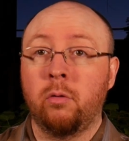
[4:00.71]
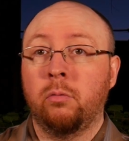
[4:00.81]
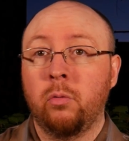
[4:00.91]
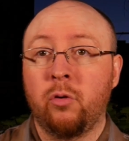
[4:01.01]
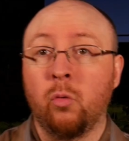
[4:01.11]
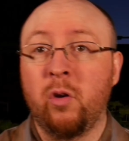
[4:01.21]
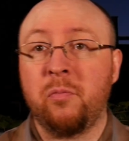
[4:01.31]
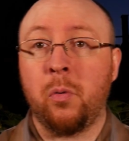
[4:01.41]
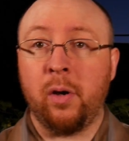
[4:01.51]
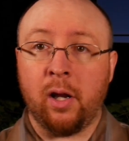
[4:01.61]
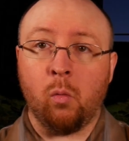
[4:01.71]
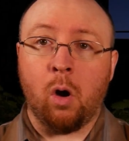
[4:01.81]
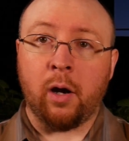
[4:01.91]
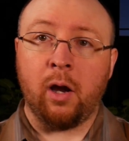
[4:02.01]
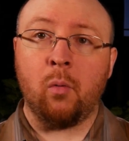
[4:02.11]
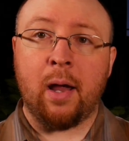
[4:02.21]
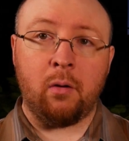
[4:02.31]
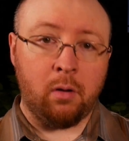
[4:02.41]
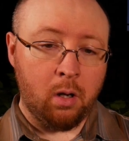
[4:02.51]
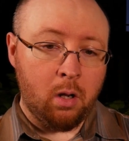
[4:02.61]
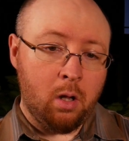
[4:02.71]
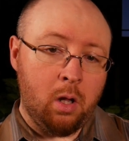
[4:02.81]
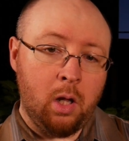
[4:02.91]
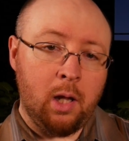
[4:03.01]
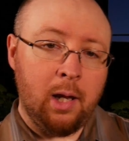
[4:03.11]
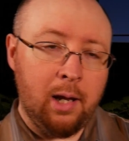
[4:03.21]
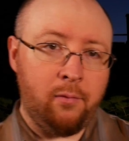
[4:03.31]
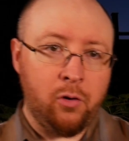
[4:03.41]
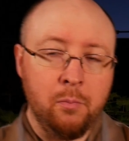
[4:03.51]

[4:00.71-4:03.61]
whispering and walking around. If